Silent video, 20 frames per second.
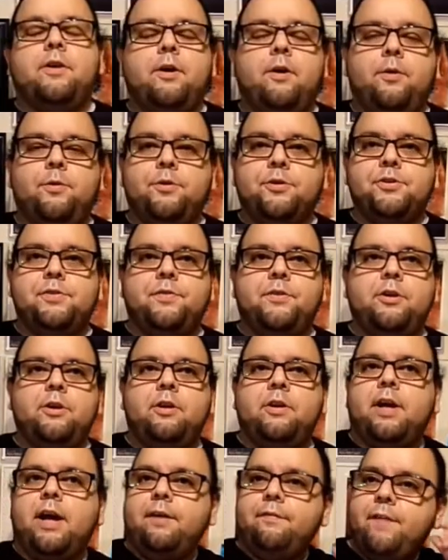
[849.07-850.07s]
owners of the
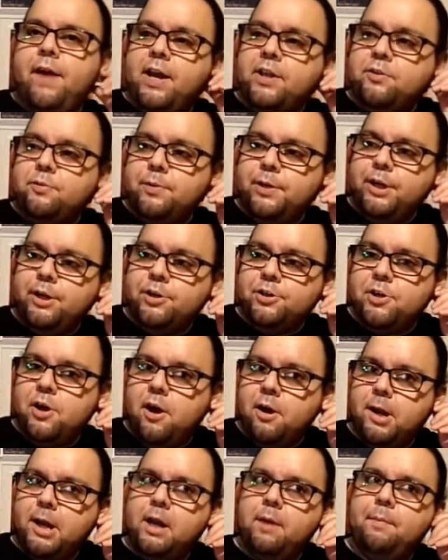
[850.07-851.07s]
Good Guy Factory are
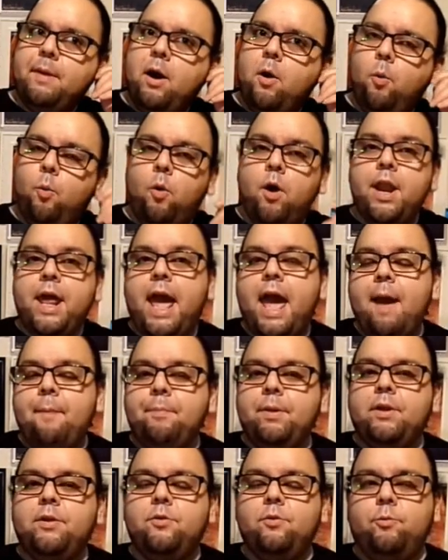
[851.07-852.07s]
talking about what
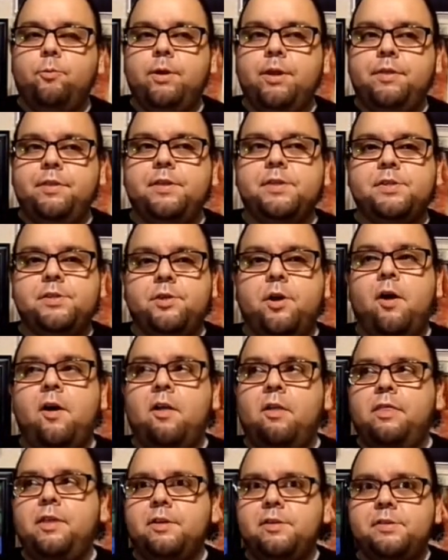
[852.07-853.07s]
happened with this
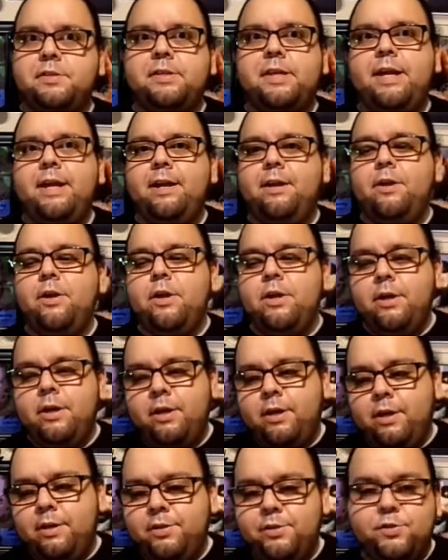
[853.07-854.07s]
doll, they're saying
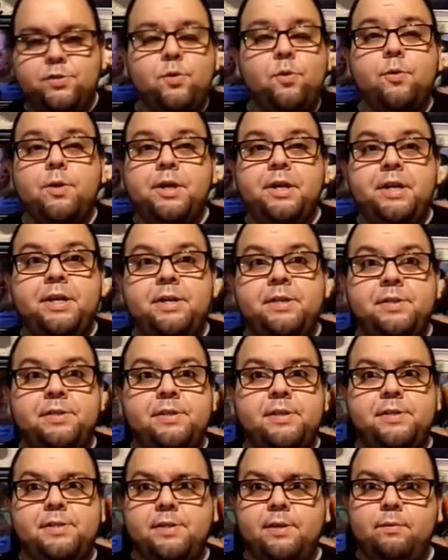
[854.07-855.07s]
the story is
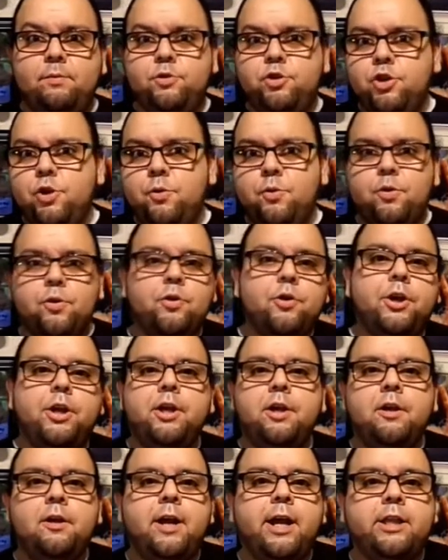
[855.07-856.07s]
that some joker
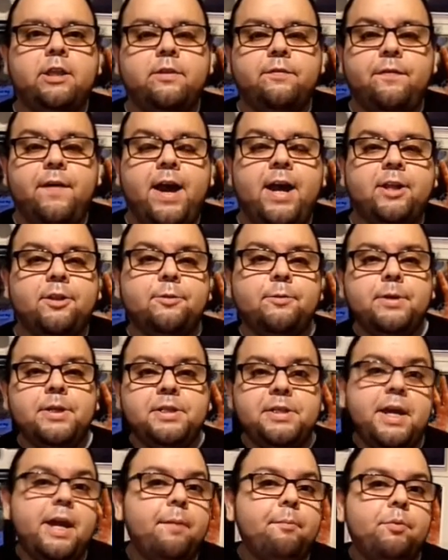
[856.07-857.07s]
here at the factory
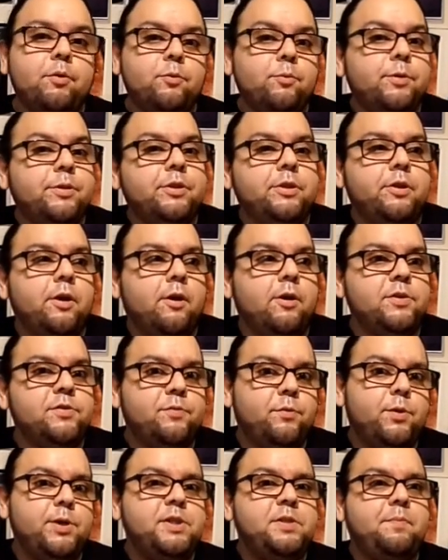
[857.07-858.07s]
tampered with the doll's
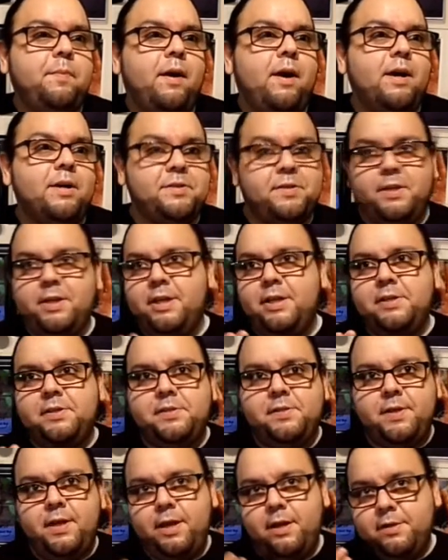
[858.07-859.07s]
voice box and it
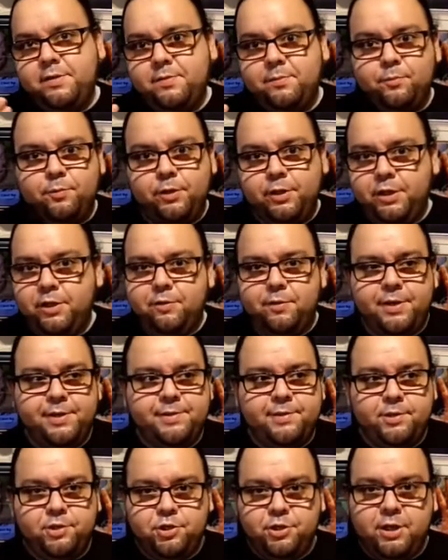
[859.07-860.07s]
said some really
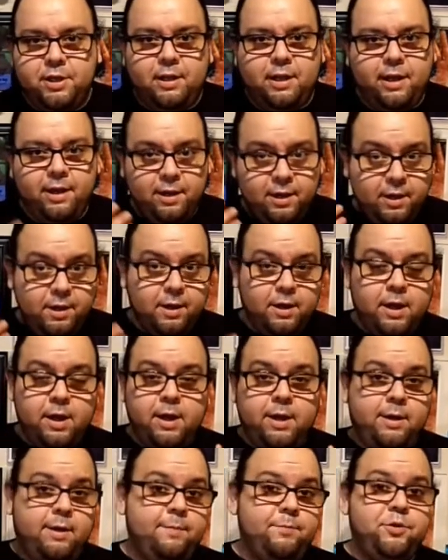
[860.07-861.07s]
crazy shit like,
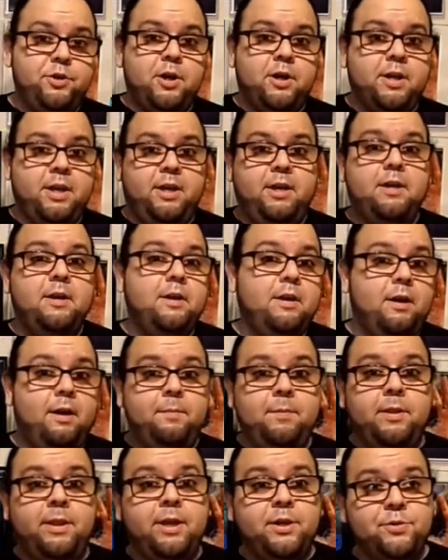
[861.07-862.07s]
"Hi, I'm Chucky,
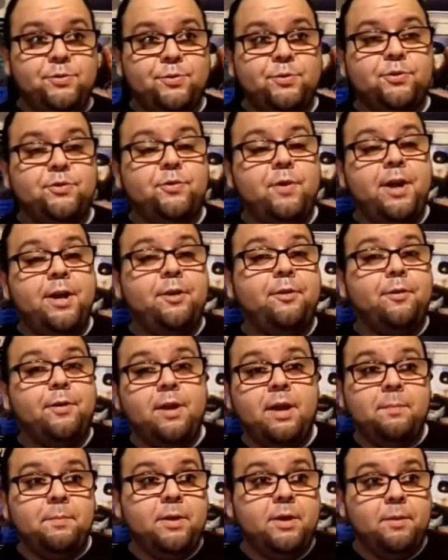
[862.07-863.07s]
I'm the Lakeshore Strangler, and
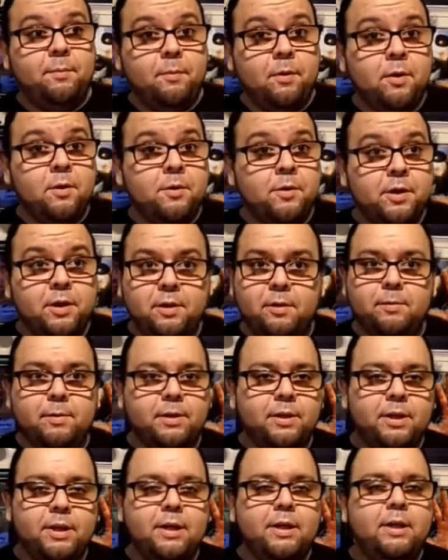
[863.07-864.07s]
I'm gonna murder you," and